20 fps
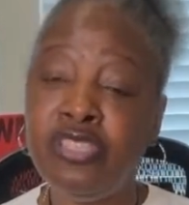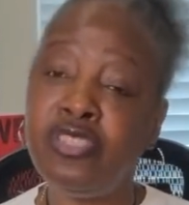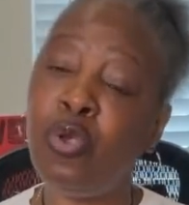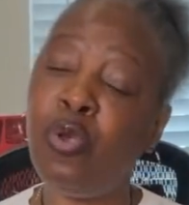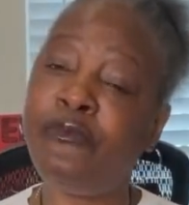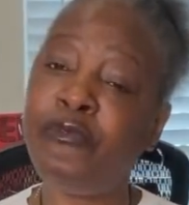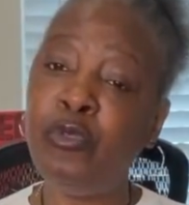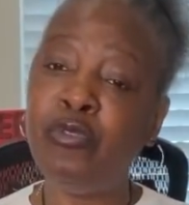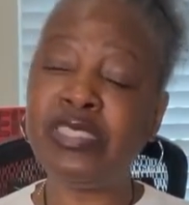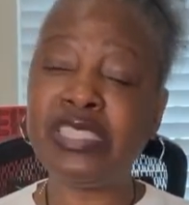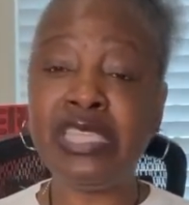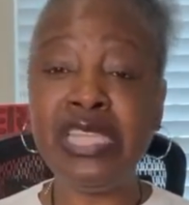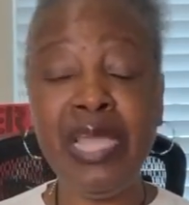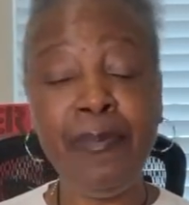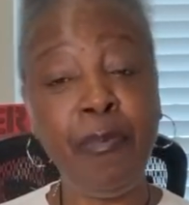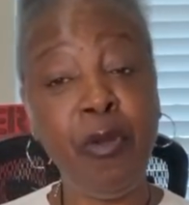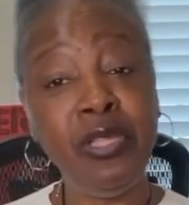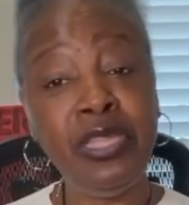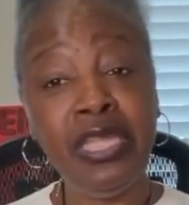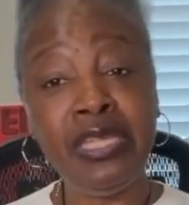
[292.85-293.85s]
So if you
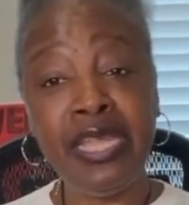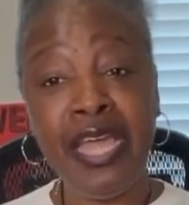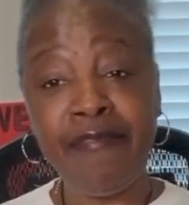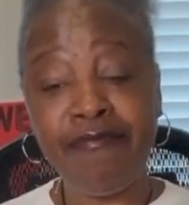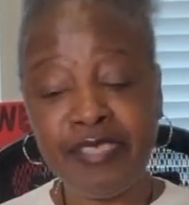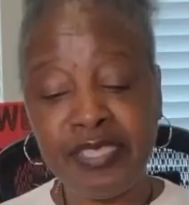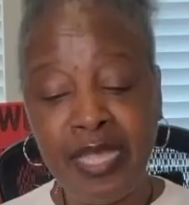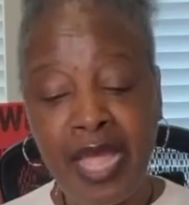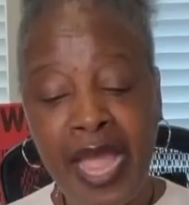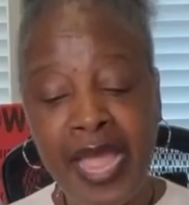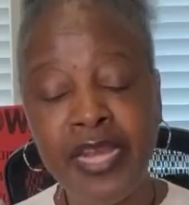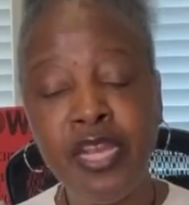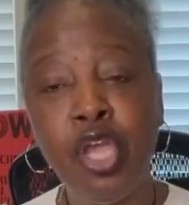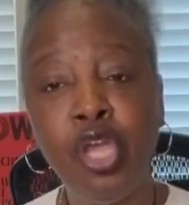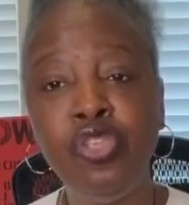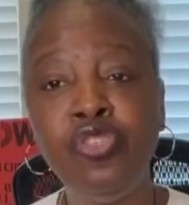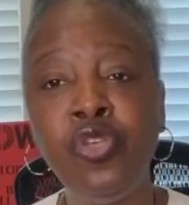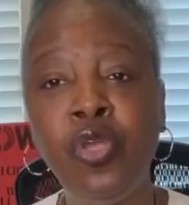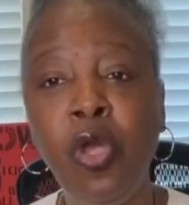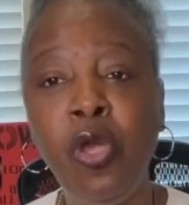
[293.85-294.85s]
sleep on the left side,
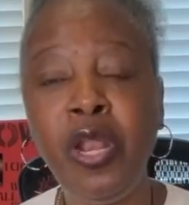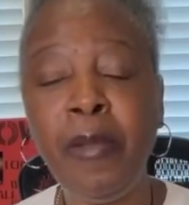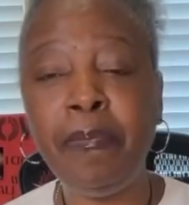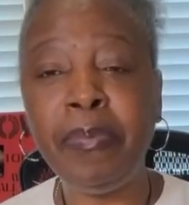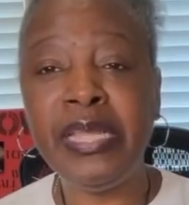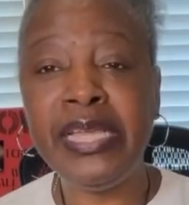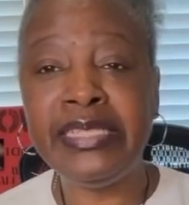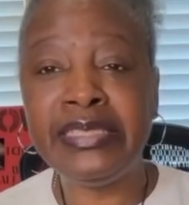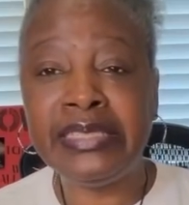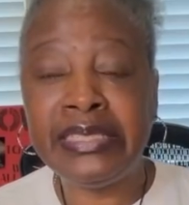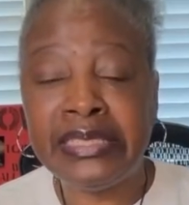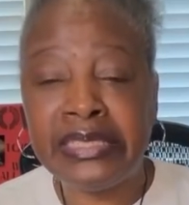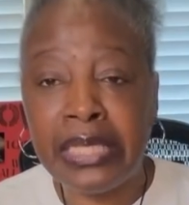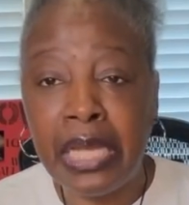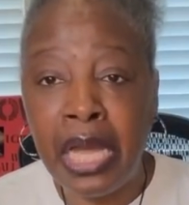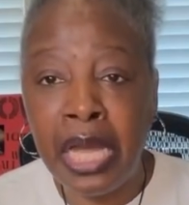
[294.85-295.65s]
you're going to place this